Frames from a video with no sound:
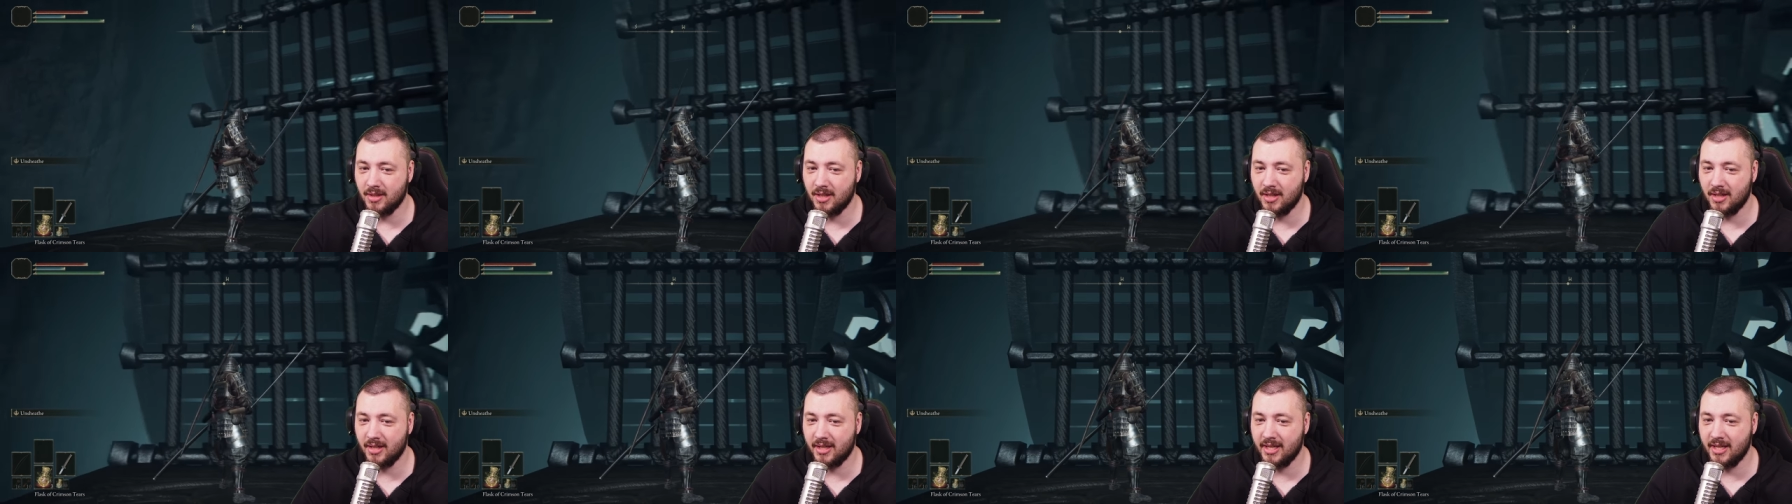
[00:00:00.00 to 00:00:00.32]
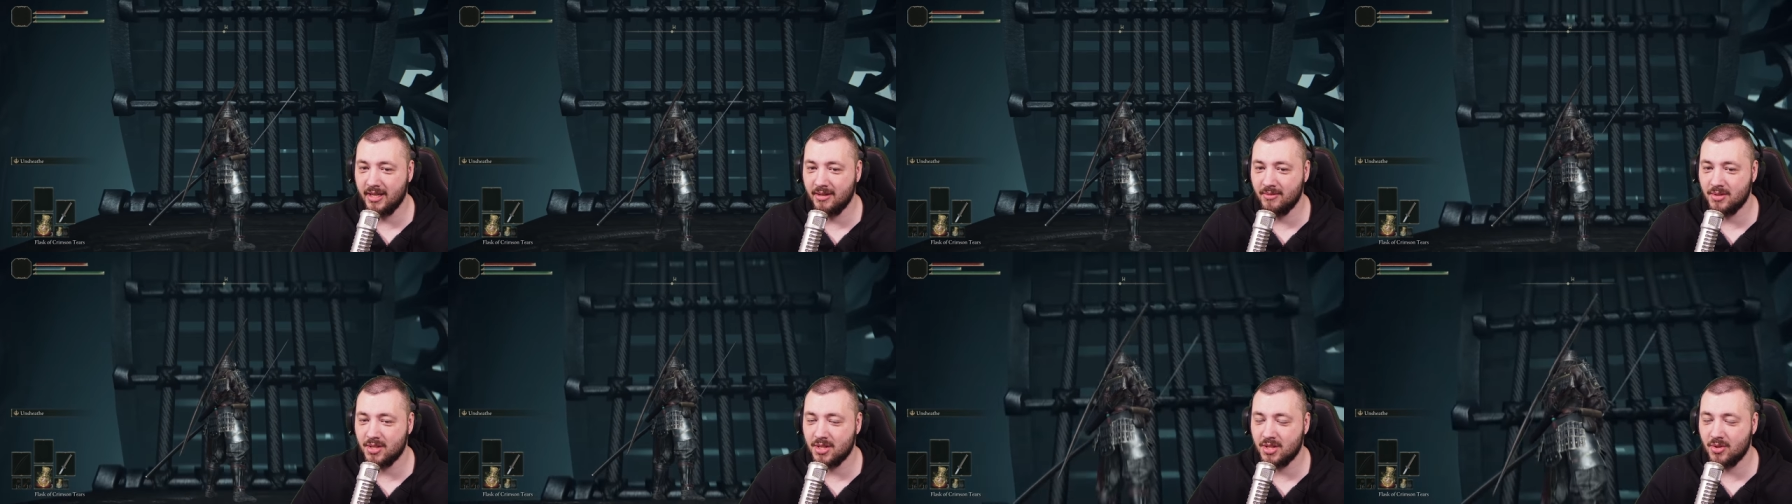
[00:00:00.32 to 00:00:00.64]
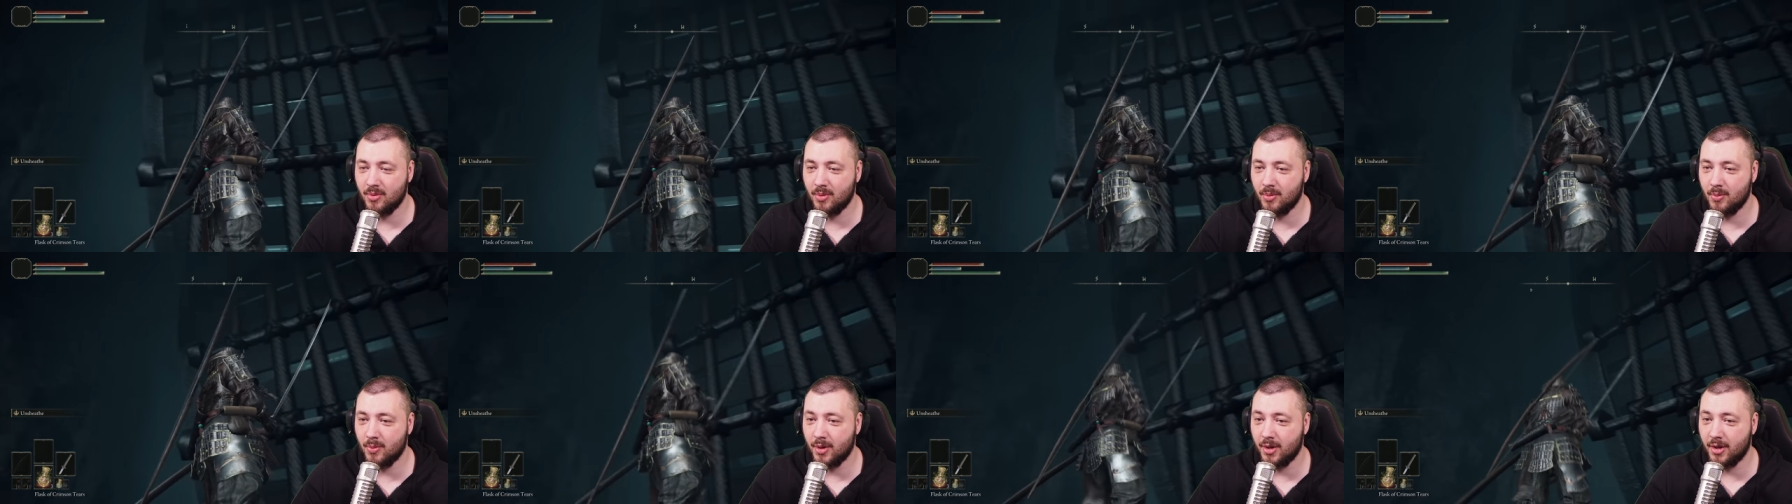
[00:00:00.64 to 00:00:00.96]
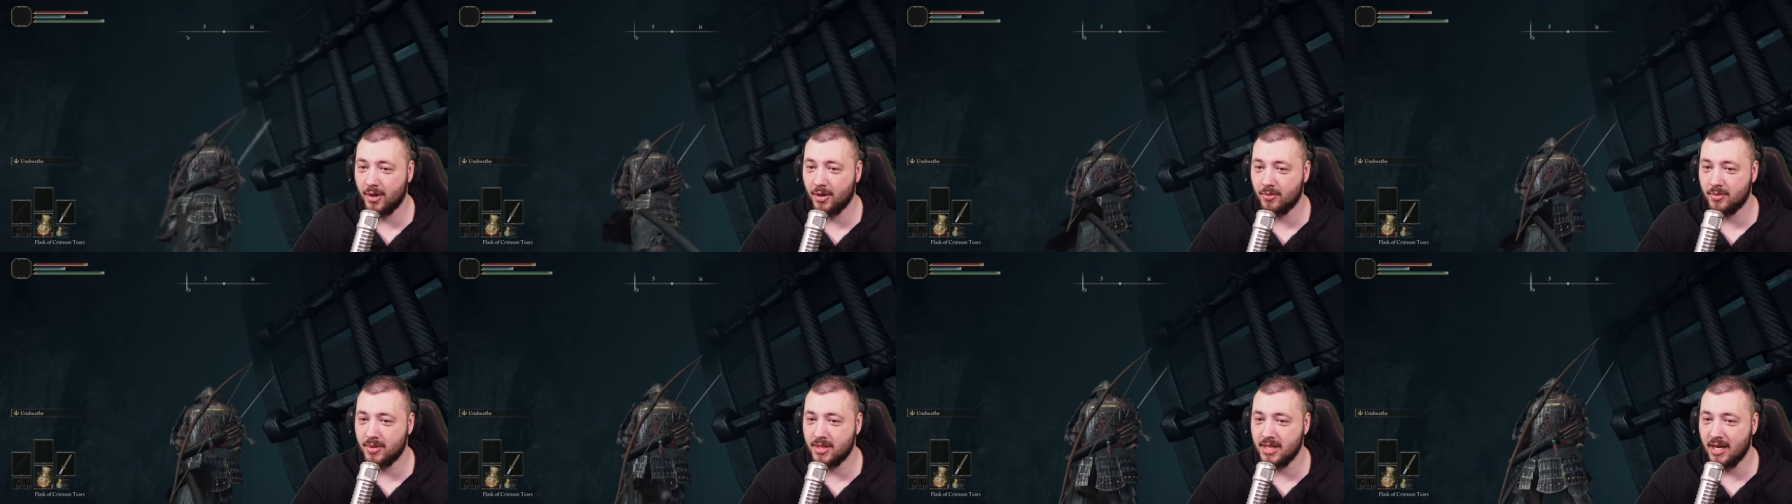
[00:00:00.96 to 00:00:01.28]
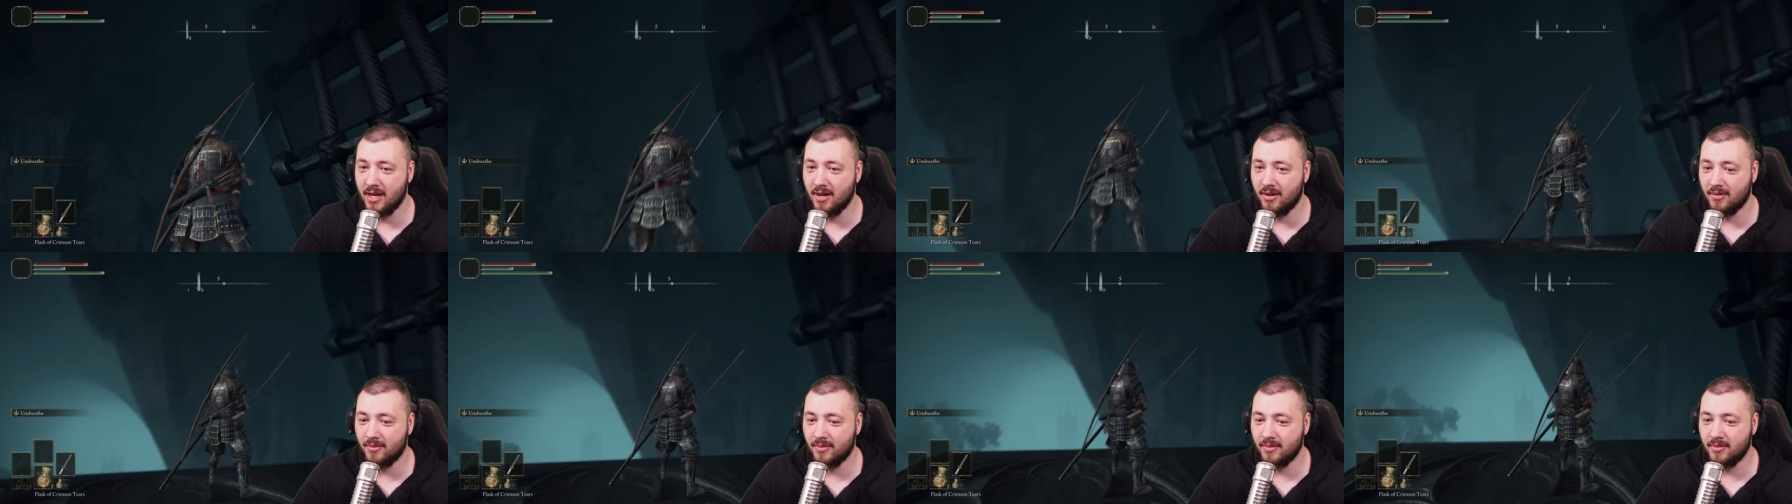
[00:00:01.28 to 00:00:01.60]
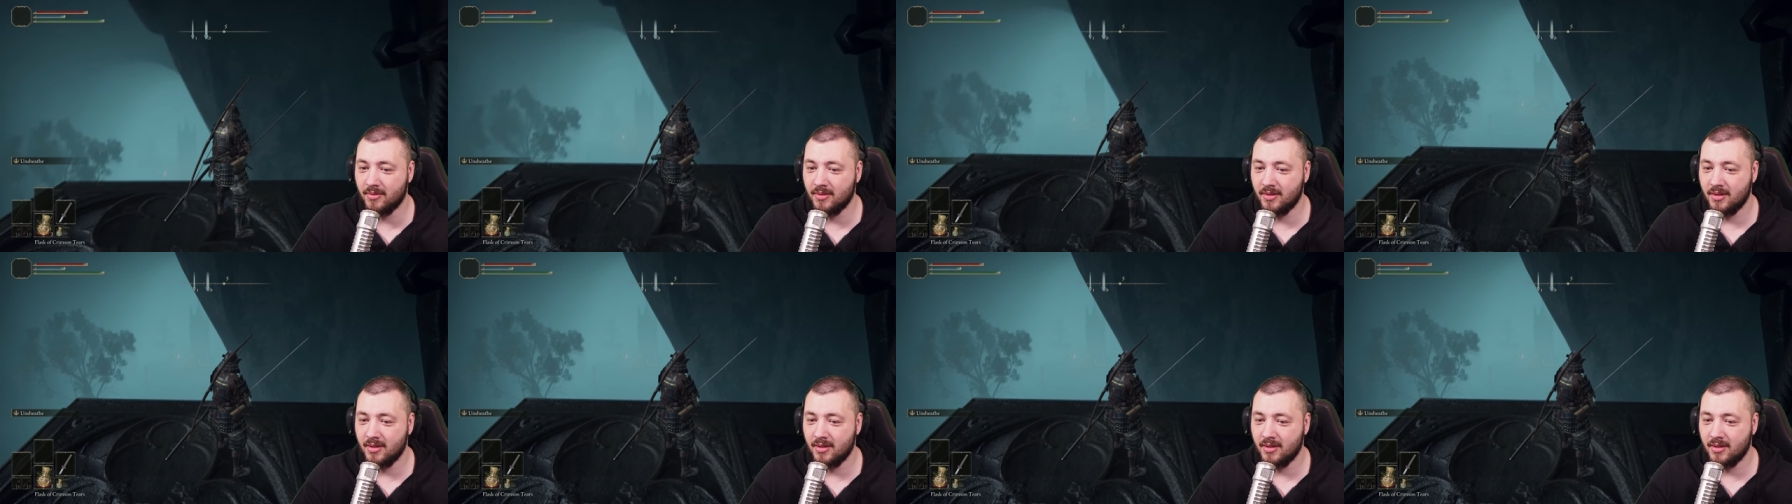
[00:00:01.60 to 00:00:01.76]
Okay, so we want to go down.